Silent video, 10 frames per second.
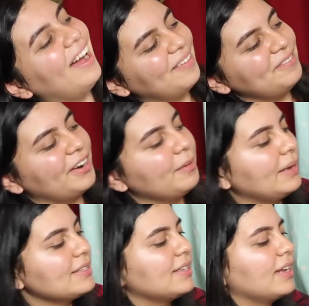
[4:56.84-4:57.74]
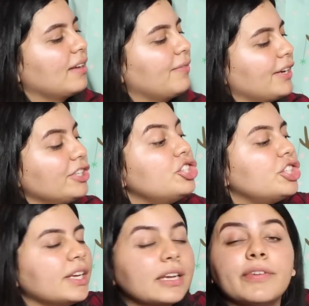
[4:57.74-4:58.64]
Very basic, very
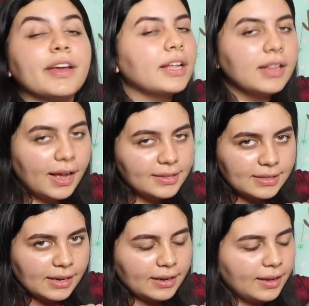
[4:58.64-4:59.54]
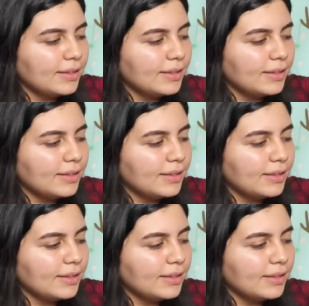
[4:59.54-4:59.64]
chic, very classic.